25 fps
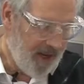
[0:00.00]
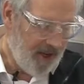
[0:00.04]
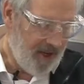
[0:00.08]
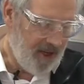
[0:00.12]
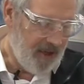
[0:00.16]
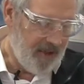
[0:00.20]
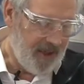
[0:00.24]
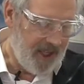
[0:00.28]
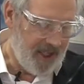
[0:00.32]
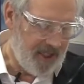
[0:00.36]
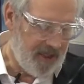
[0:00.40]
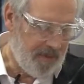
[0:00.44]

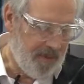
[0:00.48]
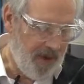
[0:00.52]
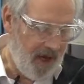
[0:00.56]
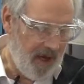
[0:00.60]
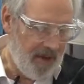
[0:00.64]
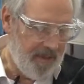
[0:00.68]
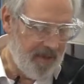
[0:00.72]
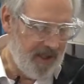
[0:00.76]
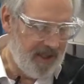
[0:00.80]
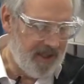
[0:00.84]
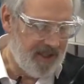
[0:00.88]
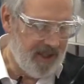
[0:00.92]
going to do an
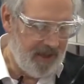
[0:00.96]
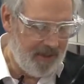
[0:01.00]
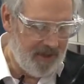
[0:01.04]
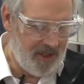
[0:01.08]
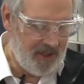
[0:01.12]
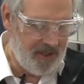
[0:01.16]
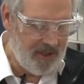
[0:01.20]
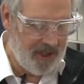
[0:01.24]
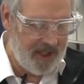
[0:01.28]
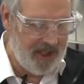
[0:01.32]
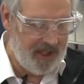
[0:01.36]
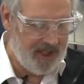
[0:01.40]
experiment
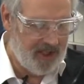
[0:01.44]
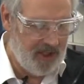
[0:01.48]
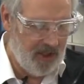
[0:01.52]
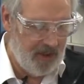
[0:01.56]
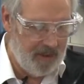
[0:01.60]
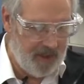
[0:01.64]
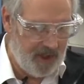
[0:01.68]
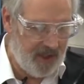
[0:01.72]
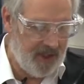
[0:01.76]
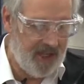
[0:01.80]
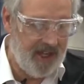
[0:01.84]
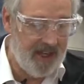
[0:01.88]
demonstrating
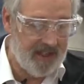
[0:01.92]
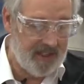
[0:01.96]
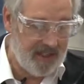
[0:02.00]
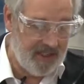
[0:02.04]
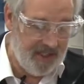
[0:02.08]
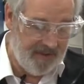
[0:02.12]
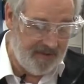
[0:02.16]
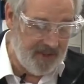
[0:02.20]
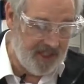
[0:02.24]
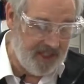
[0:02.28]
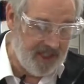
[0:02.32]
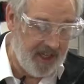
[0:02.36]

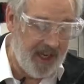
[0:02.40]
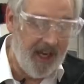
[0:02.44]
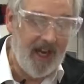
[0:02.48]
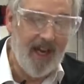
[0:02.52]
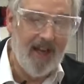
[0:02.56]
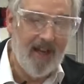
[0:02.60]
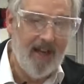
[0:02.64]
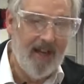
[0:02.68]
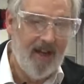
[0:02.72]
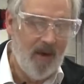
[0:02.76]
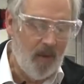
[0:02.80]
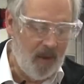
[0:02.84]

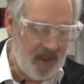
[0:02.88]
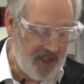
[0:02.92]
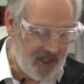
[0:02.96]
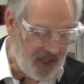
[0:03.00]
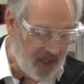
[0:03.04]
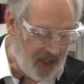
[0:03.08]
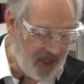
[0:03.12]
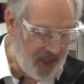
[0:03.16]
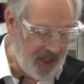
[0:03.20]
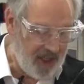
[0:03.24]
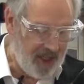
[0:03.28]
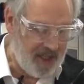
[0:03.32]
superconductivity, which
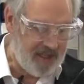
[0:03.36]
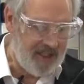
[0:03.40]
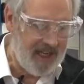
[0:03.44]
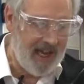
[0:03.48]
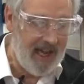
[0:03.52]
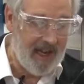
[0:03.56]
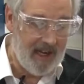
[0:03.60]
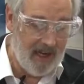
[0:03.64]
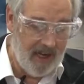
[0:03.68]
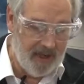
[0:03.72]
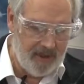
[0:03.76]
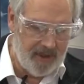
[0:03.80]
occurs
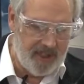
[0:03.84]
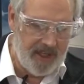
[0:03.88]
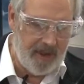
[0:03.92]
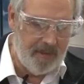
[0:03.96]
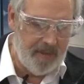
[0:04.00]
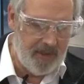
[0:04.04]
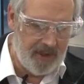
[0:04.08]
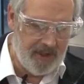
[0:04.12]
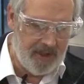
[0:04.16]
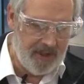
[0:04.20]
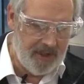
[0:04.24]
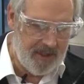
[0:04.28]
at low
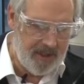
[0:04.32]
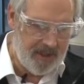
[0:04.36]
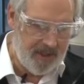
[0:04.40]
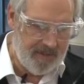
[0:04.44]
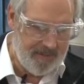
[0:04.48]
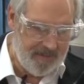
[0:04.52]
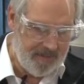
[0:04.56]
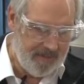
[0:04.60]
temperatures.